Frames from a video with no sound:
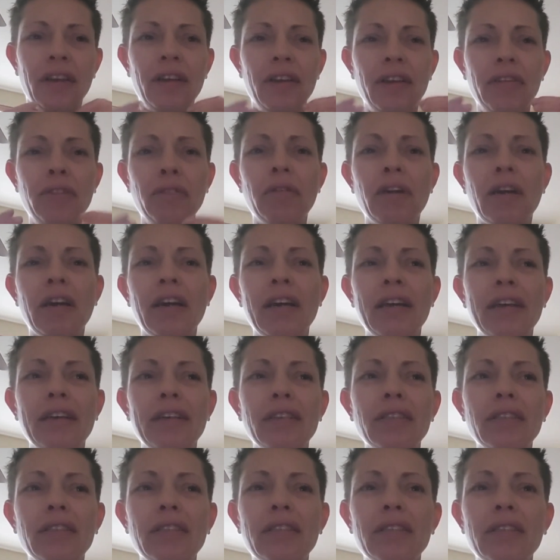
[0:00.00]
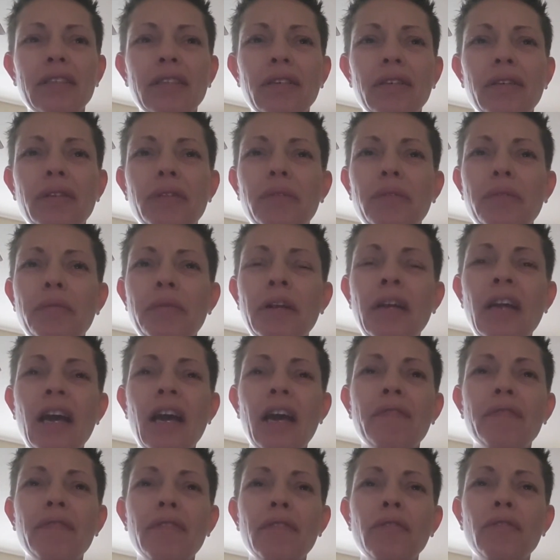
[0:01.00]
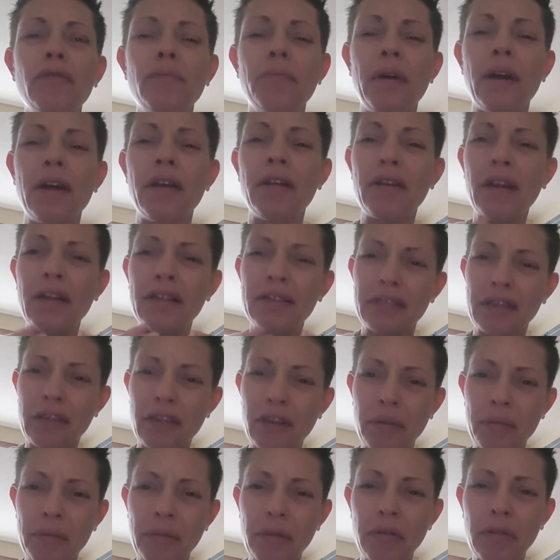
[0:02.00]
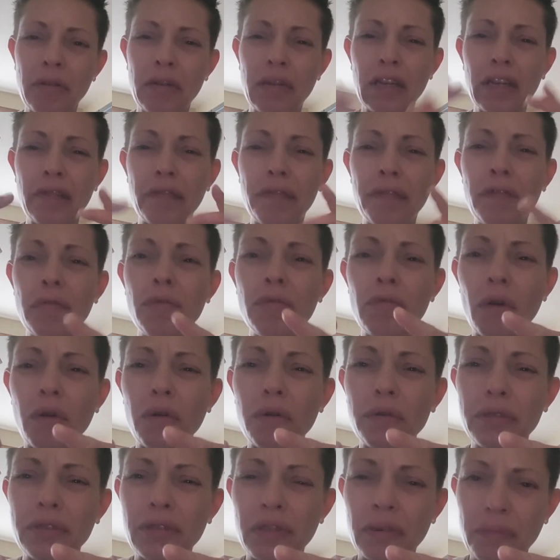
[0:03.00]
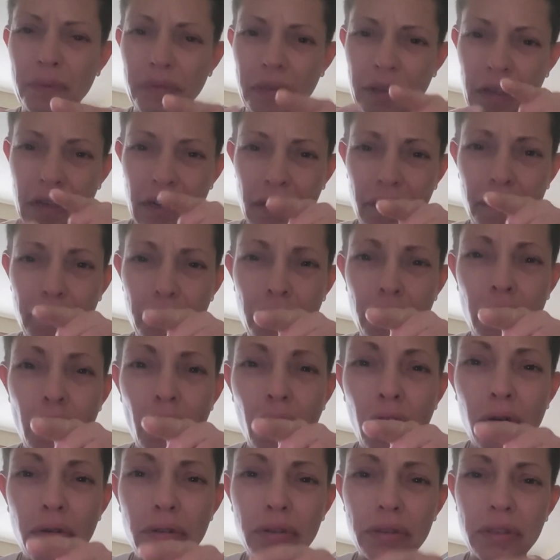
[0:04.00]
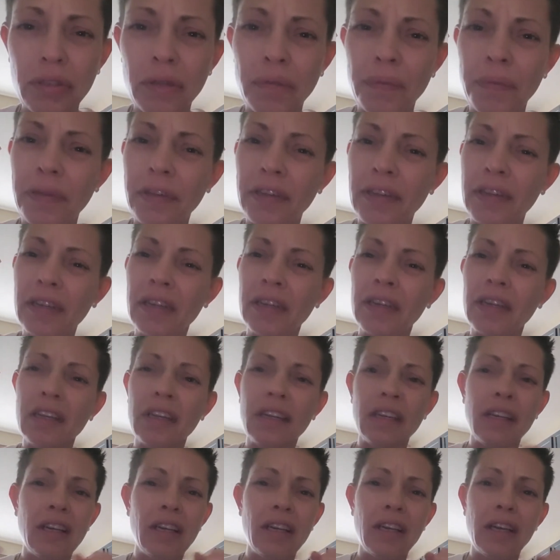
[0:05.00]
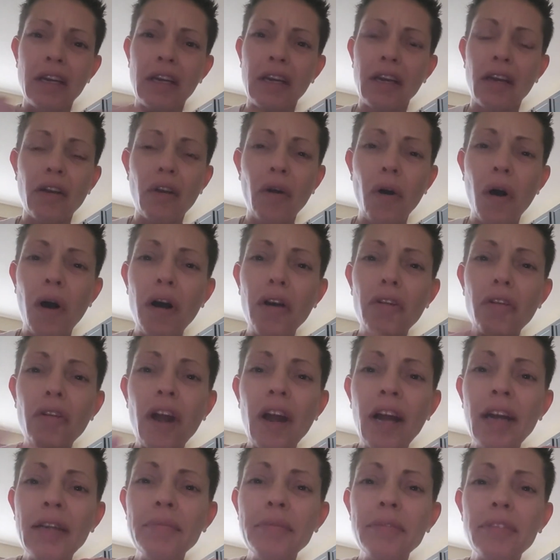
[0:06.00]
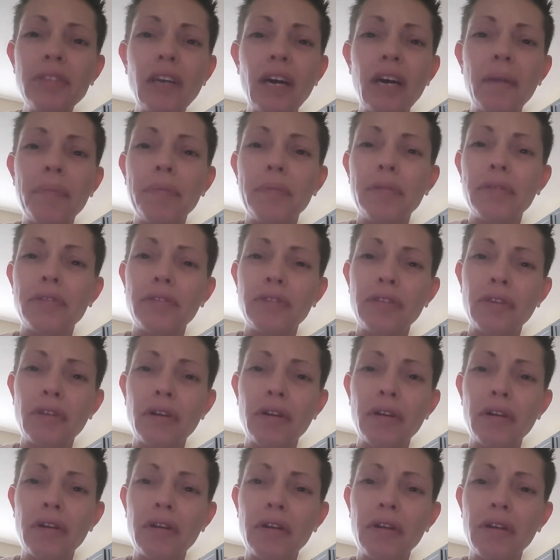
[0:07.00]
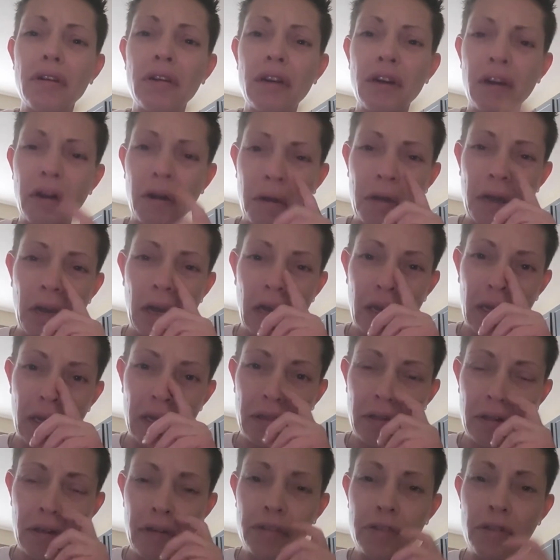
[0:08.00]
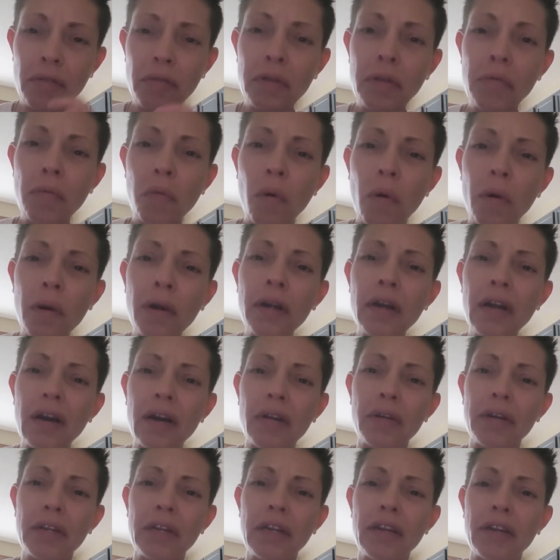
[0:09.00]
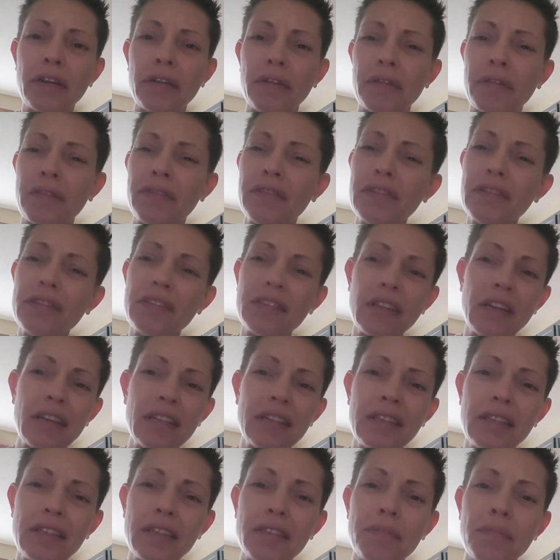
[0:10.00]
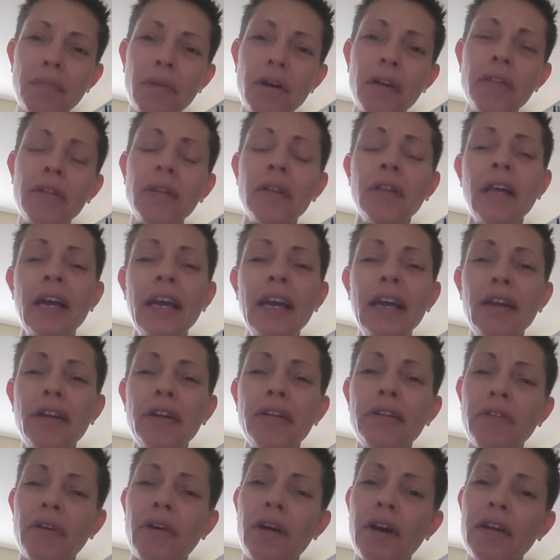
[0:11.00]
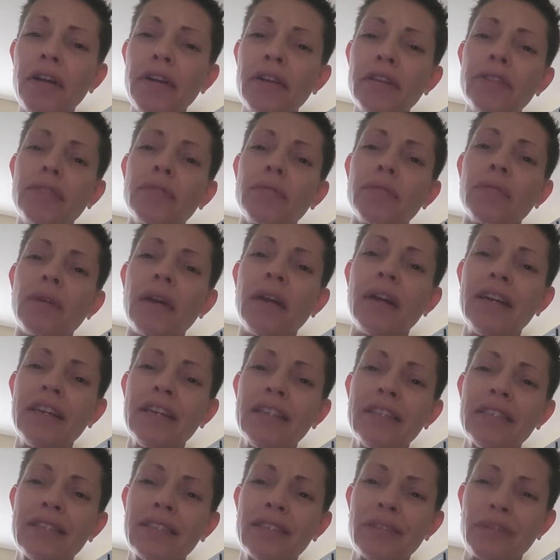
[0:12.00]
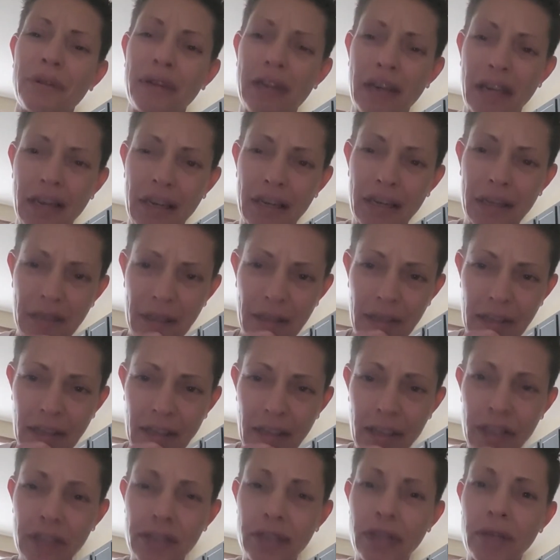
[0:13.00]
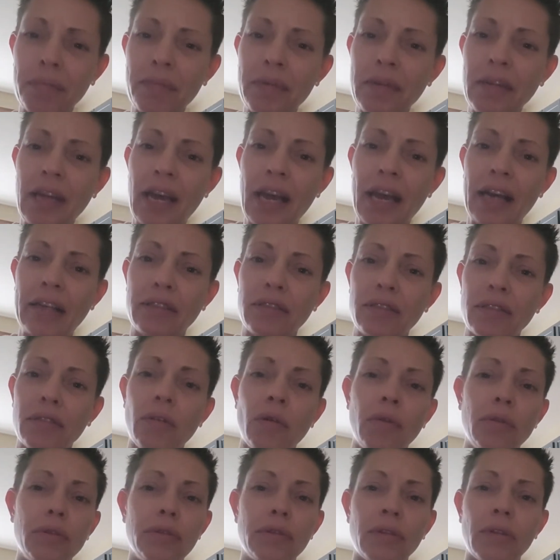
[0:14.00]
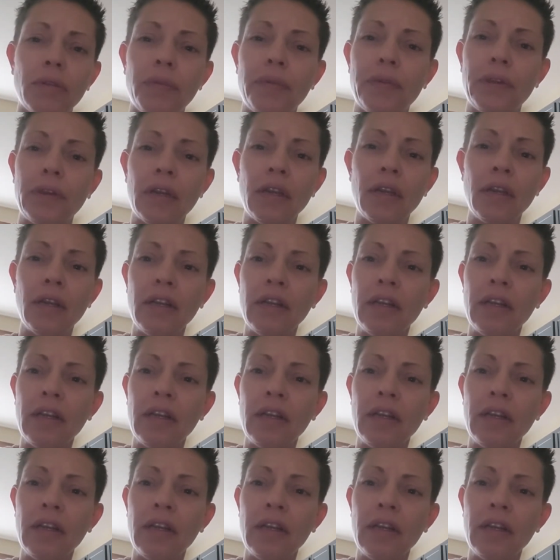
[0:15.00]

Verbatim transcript: You guys, we have to do better as a community. If you know something, if you know something, call Crime Stoppers, y'all. Okay? There's a reward out here. Just let this mother lay her daughter to rest, okay? Somebody has to know something.